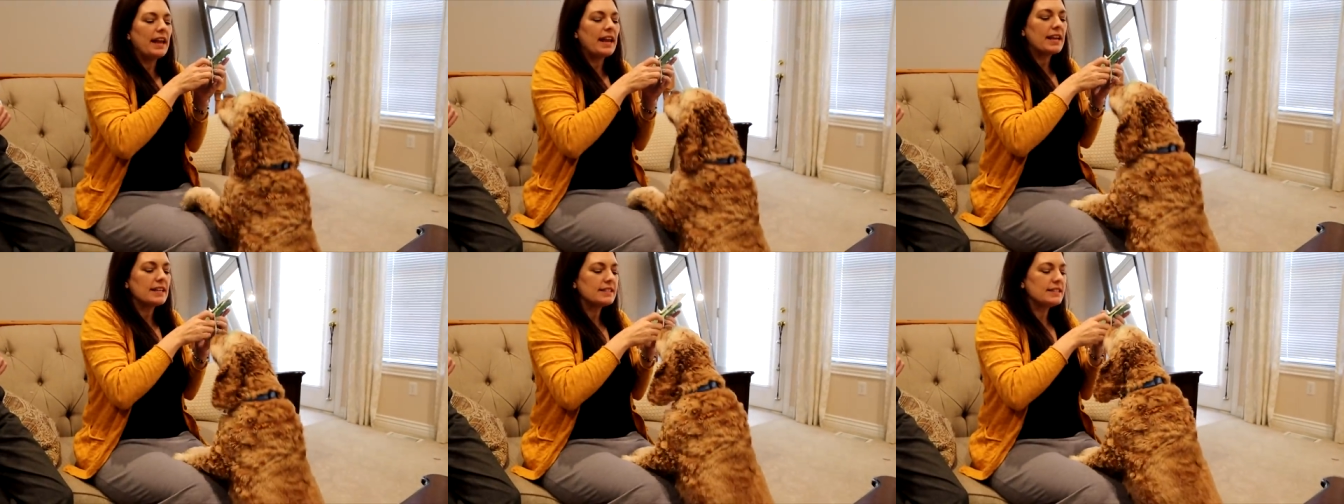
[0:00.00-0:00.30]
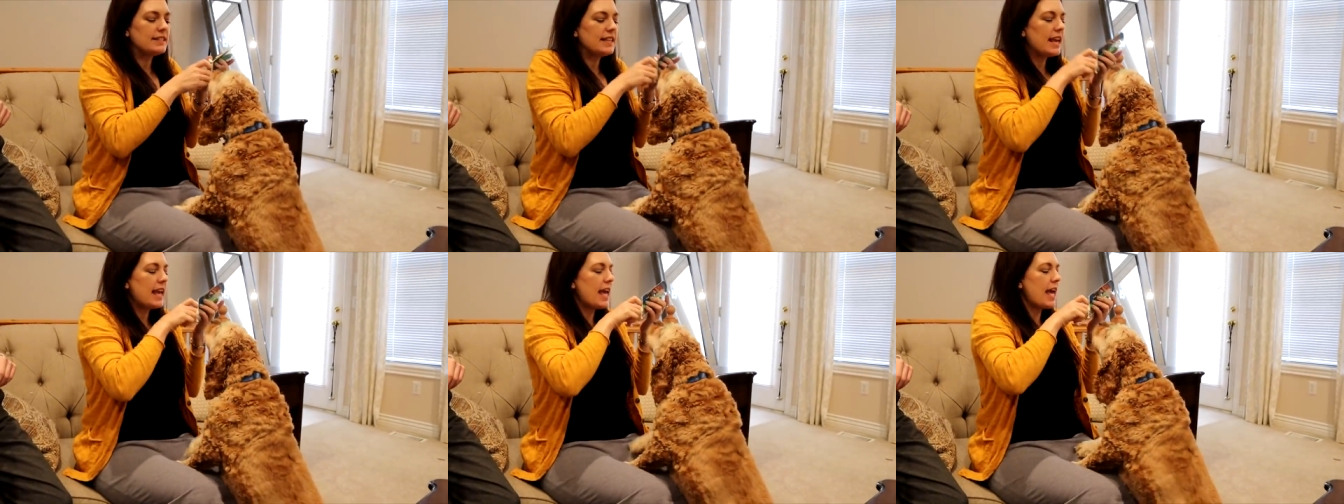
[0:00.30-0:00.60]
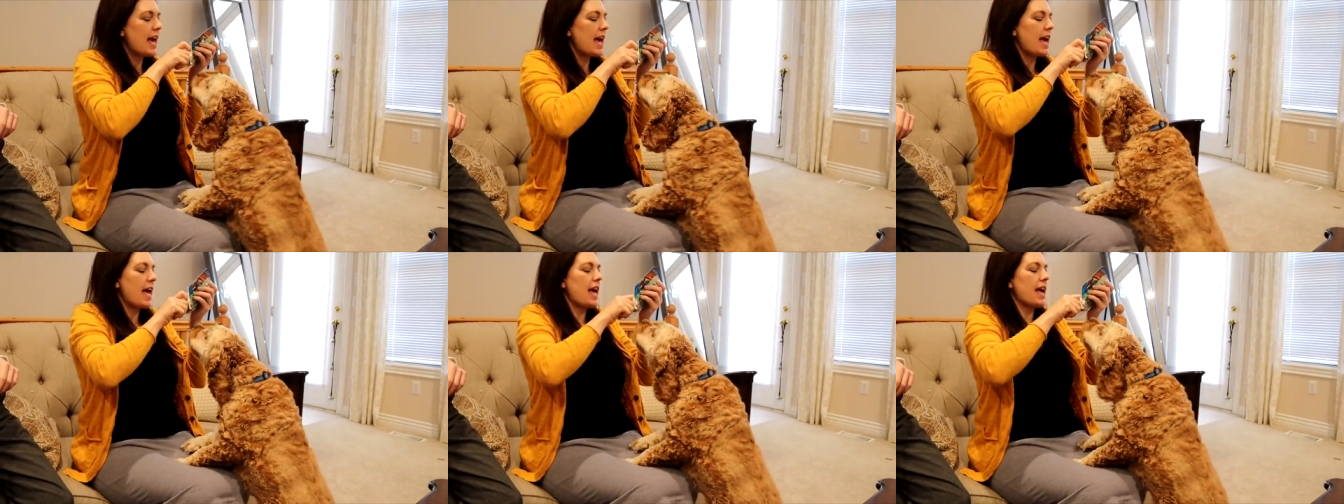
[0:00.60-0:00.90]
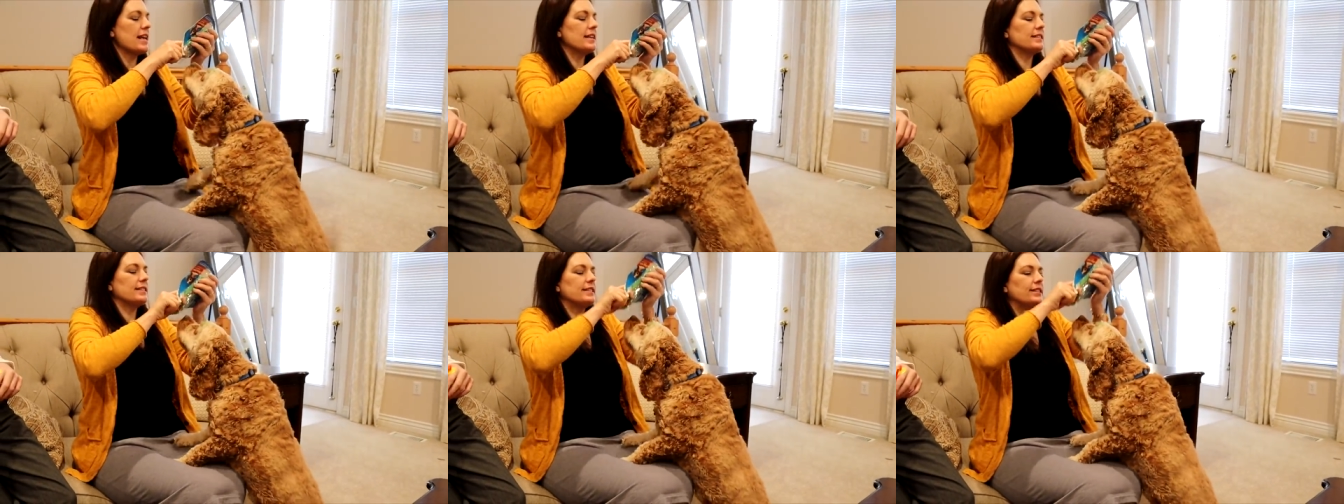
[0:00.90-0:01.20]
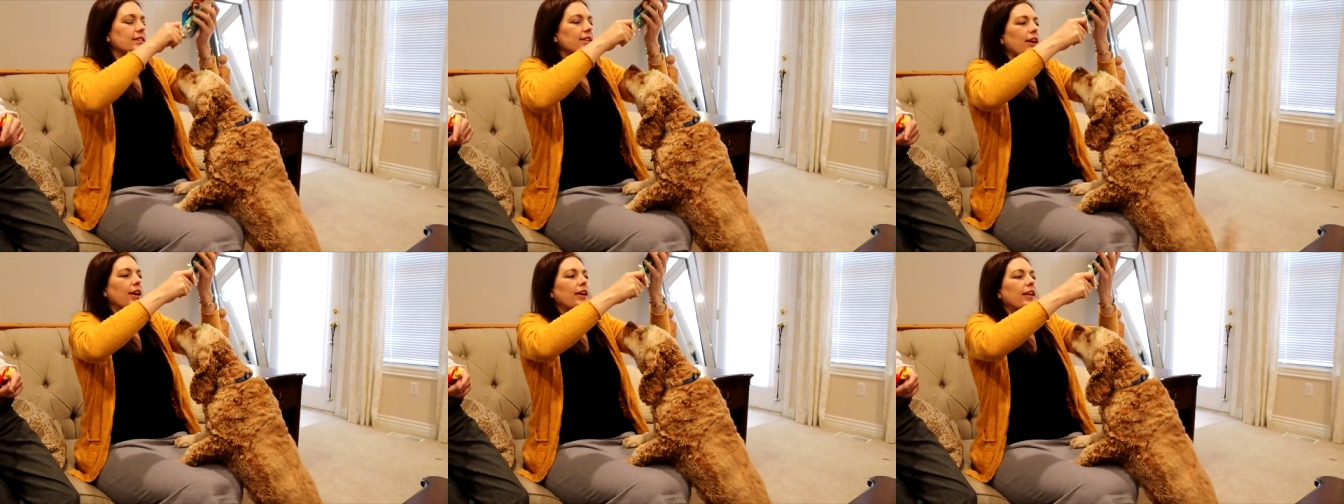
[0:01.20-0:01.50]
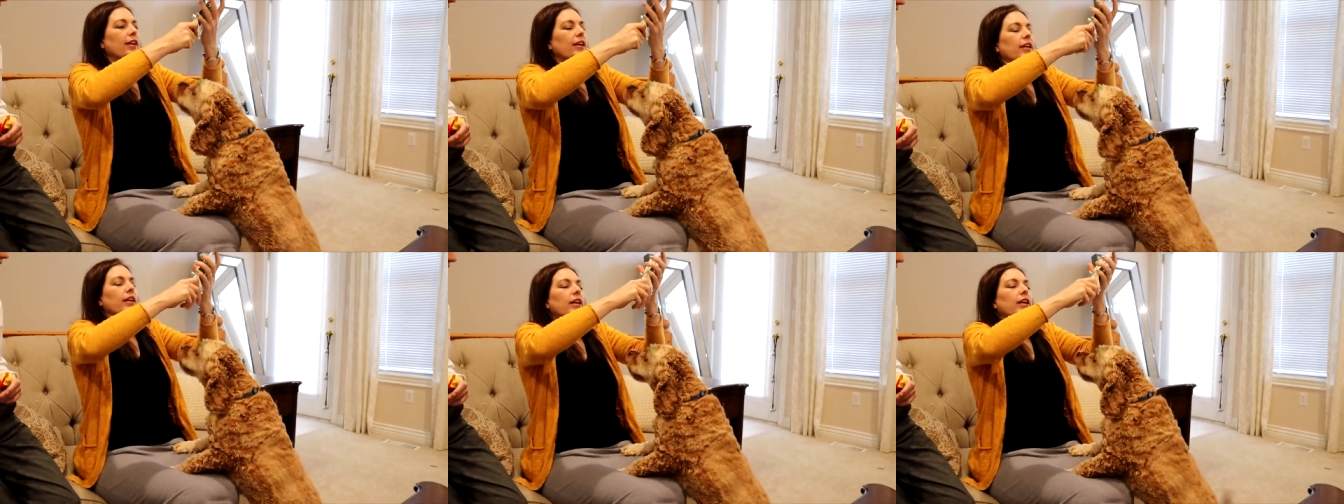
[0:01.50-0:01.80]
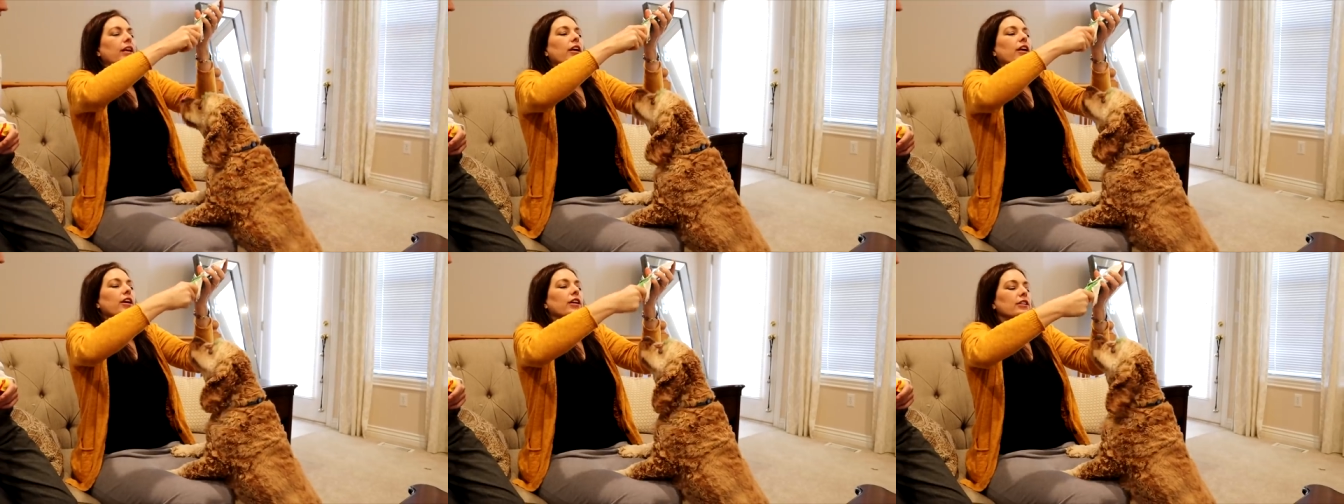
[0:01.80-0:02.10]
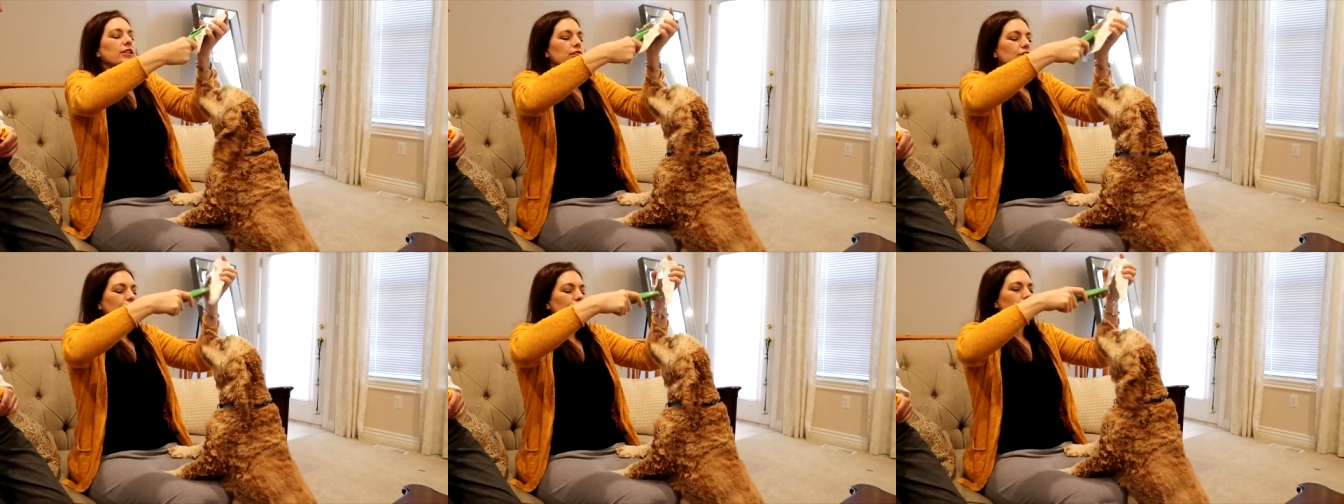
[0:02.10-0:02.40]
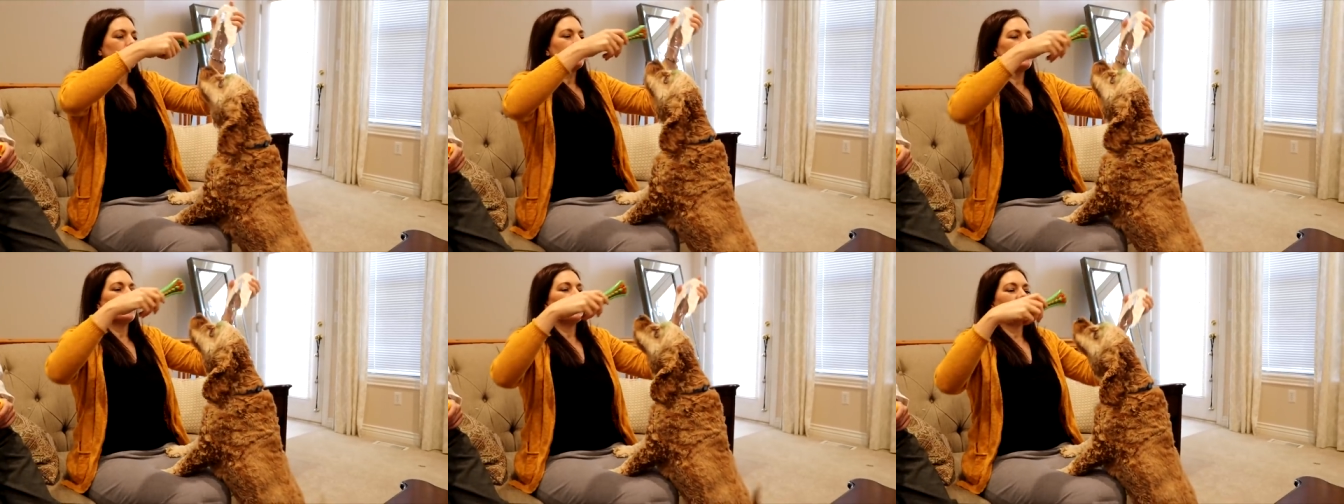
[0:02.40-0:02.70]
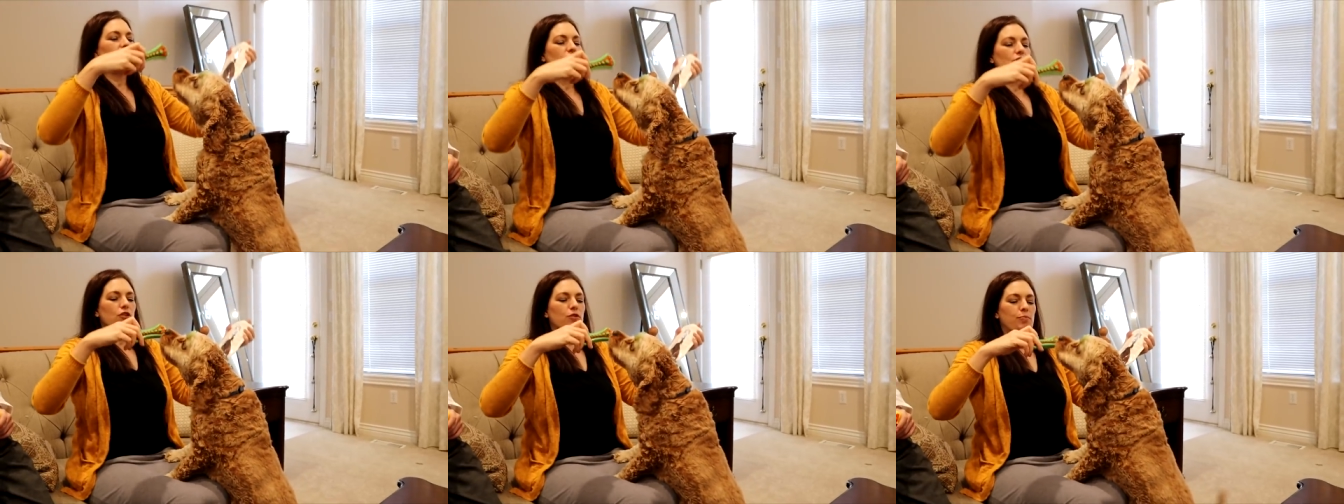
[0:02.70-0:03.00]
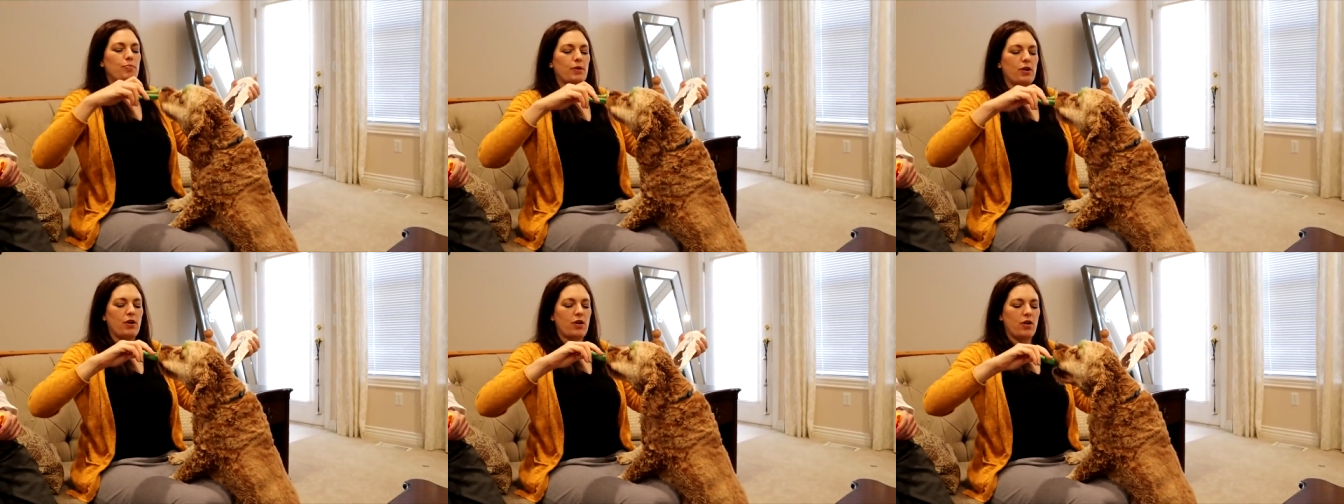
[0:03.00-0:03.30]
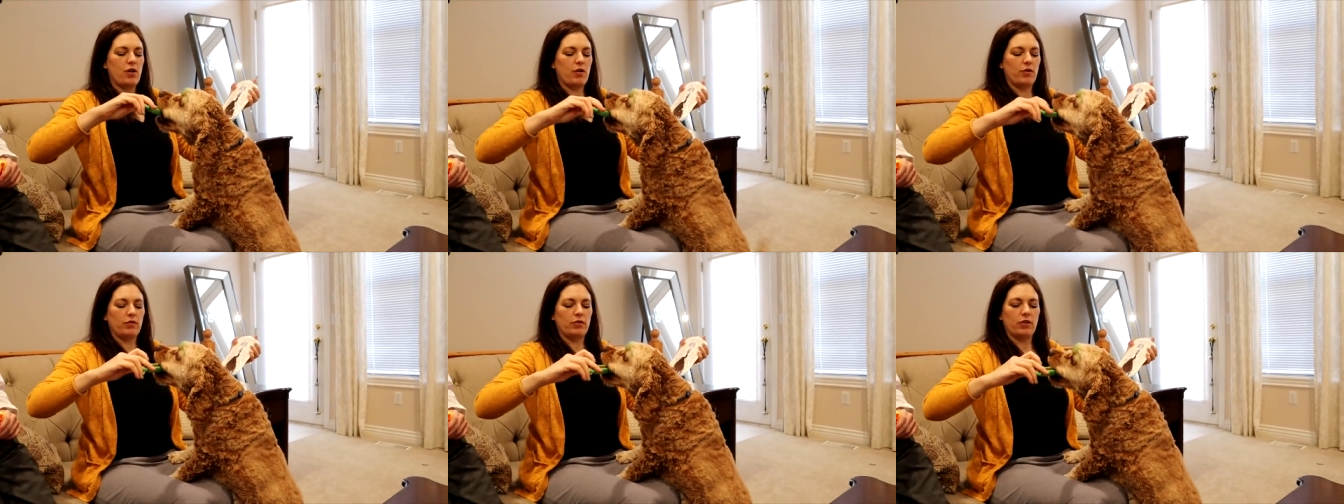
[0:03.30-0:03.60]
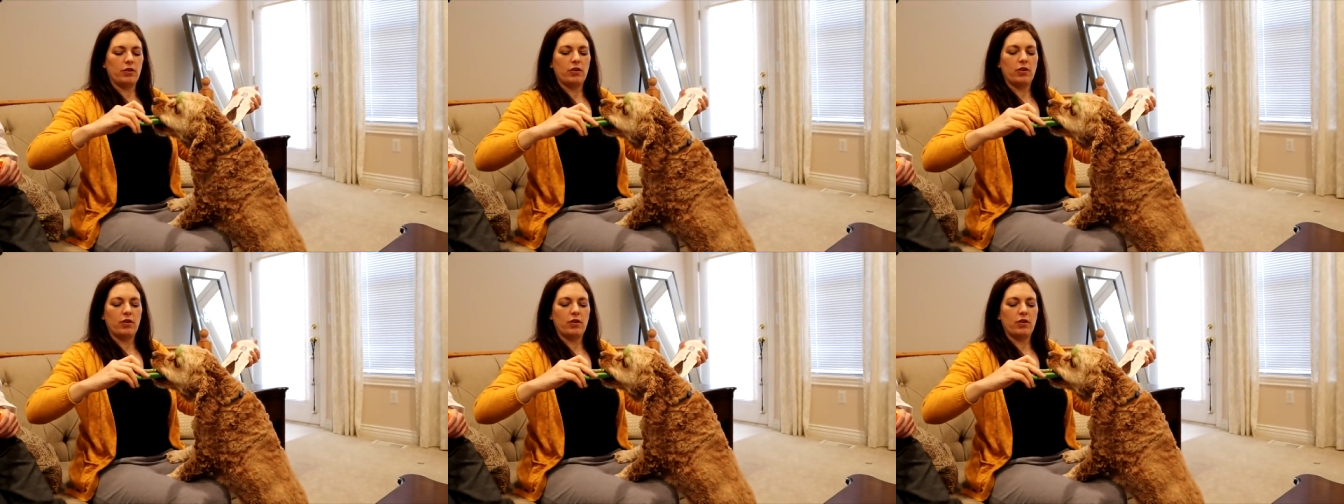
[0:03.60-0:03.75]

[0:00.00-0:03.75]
is this? Logan!